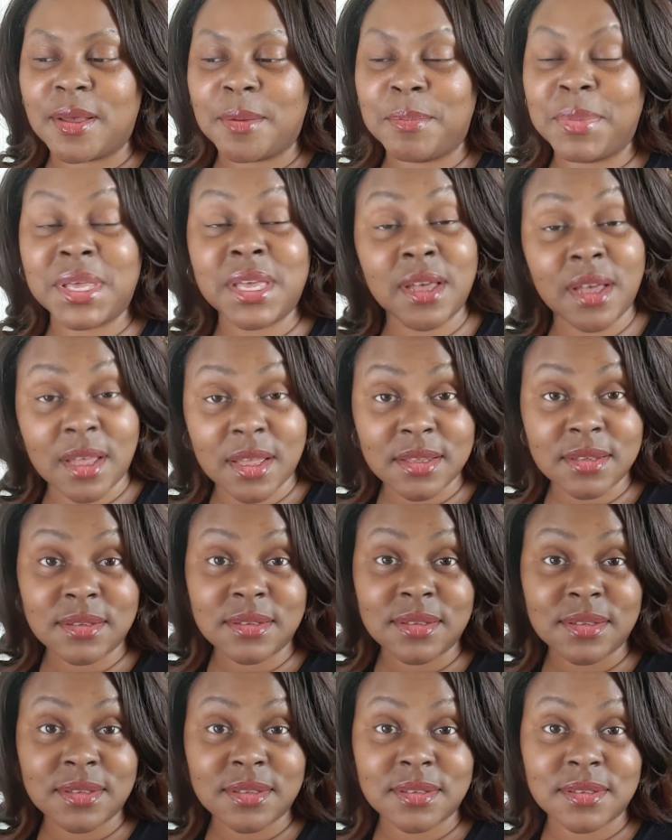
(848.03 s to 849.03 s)

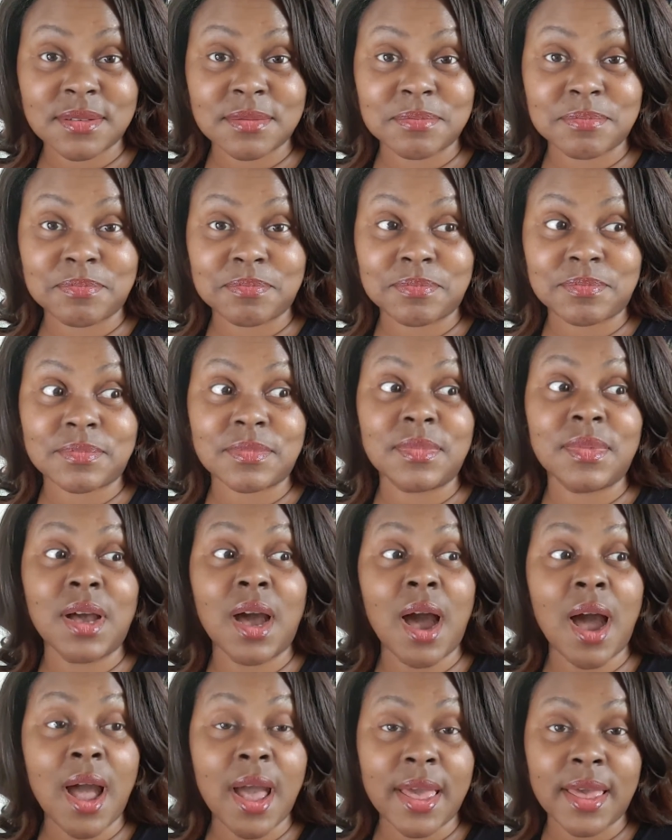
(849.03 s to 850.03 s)
because
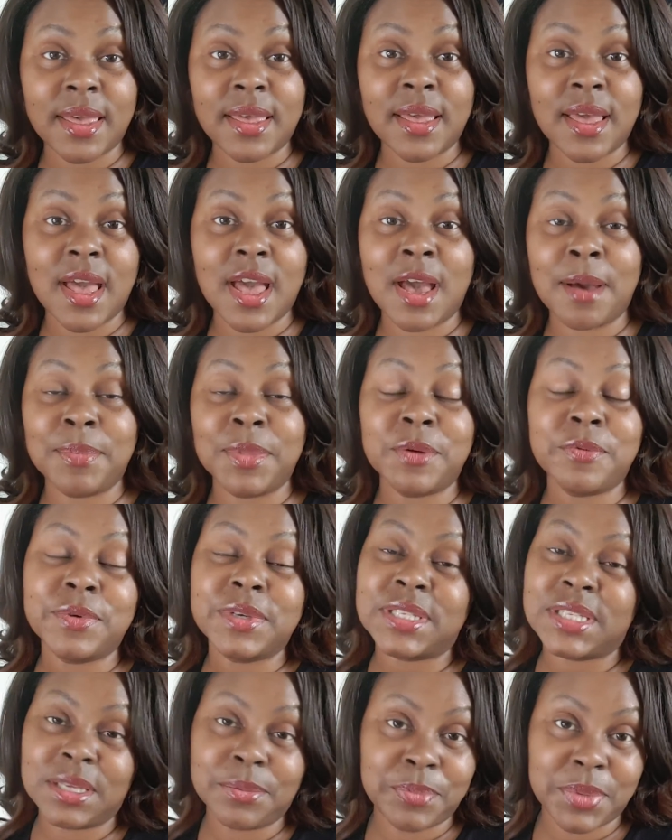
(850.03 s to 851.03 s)
I am the
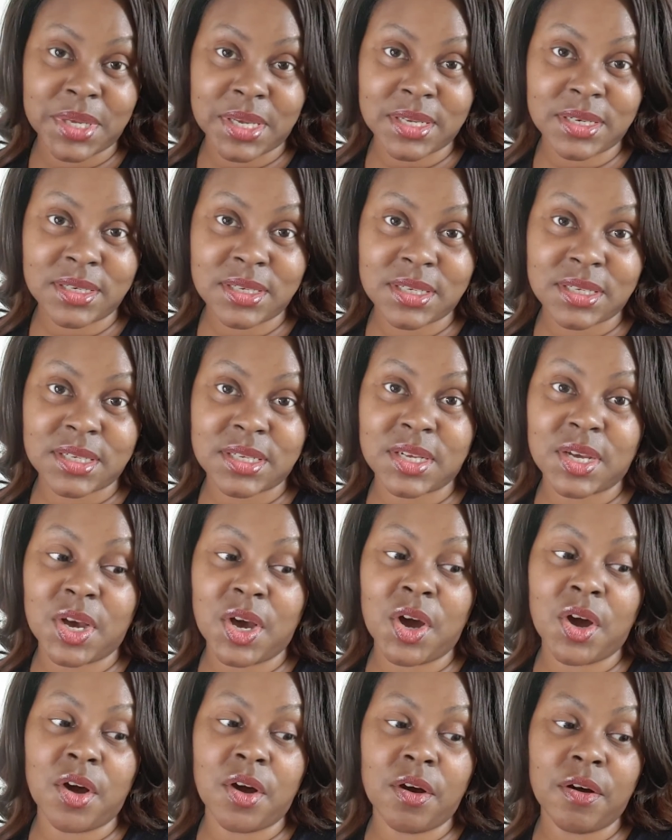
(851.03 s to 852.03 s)
recipient
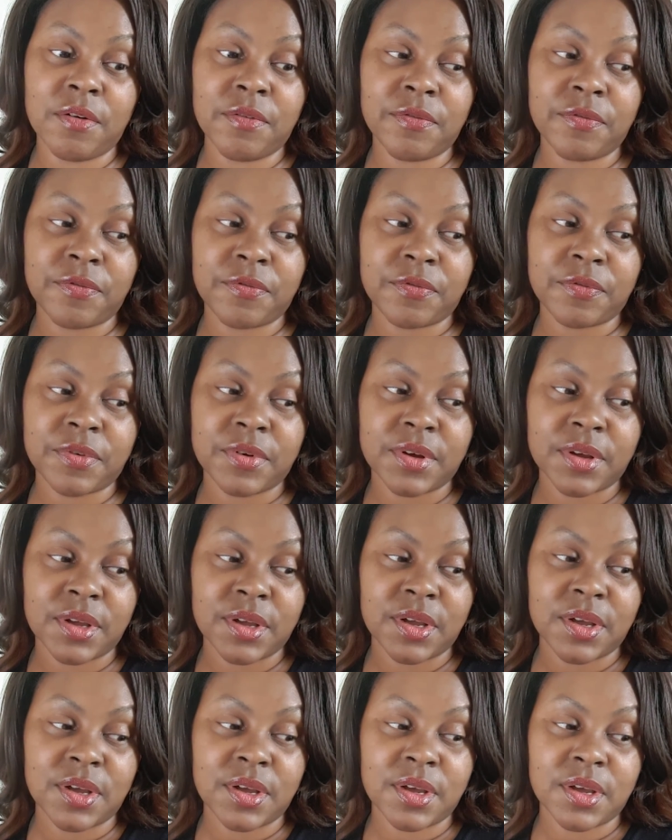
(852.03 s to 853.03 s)
of
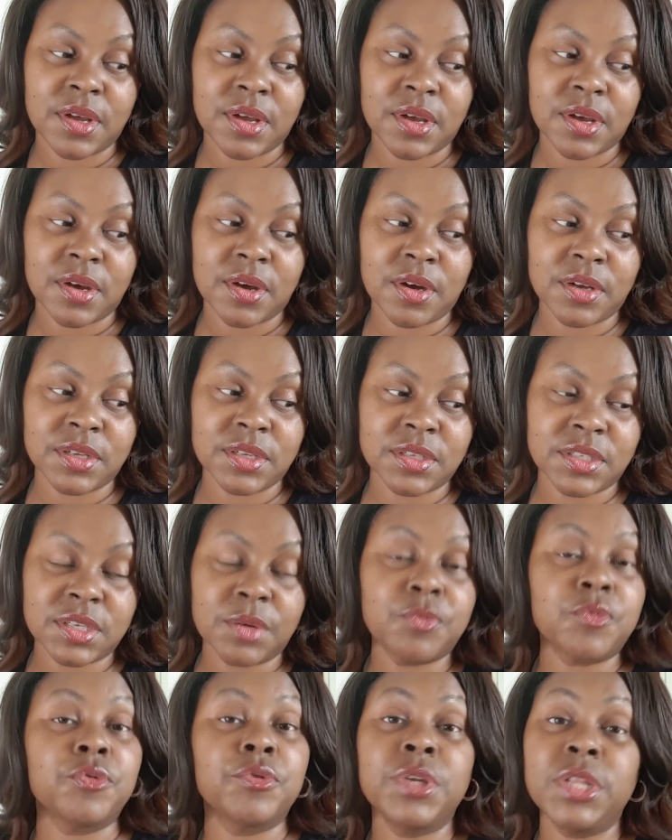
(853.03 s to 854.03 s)

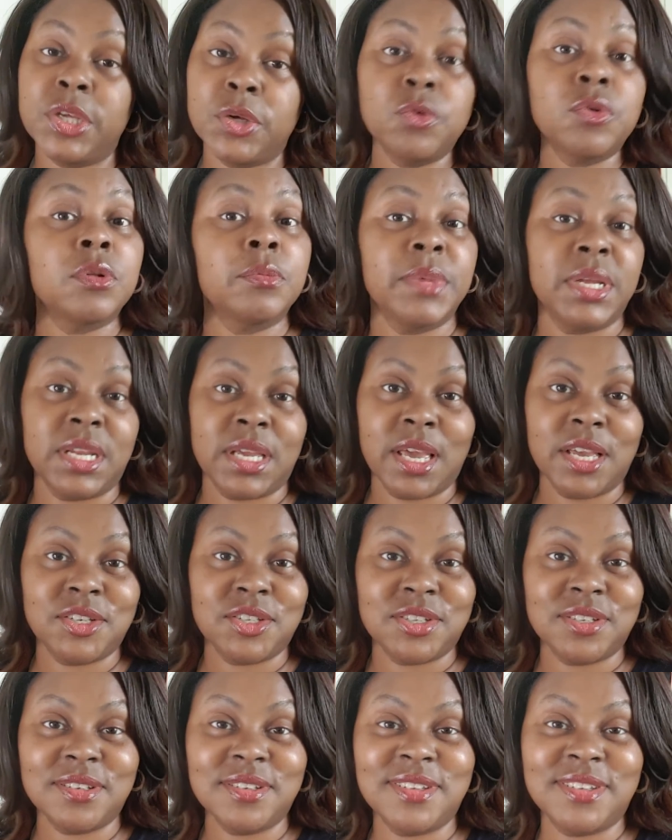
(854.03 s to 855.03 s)
some really cool
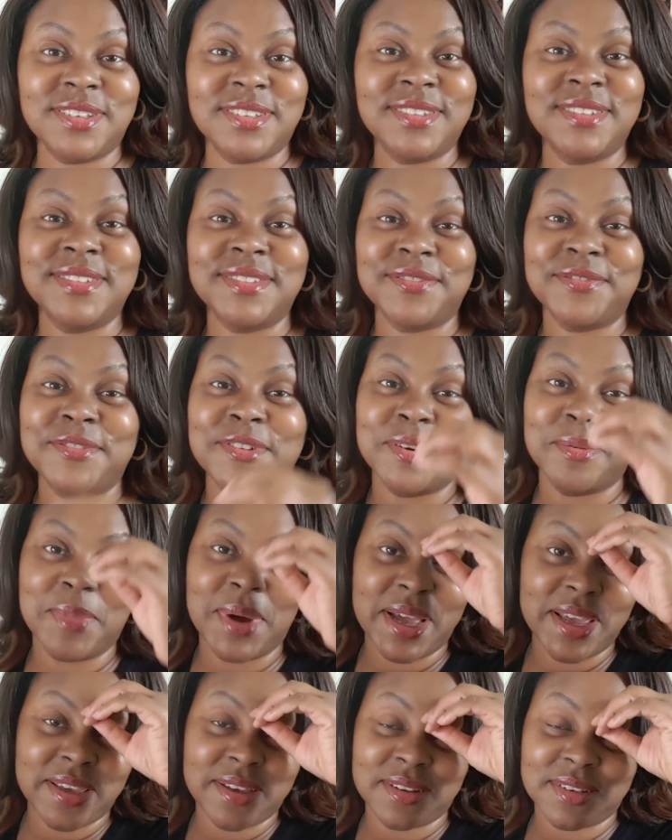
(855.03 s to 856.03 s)
medication for
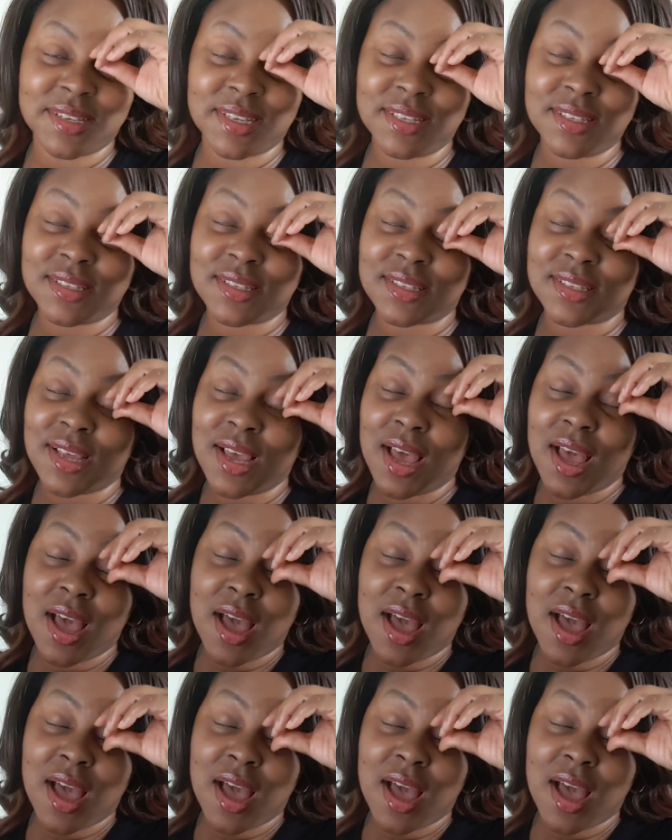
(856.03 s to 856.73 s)
my illness.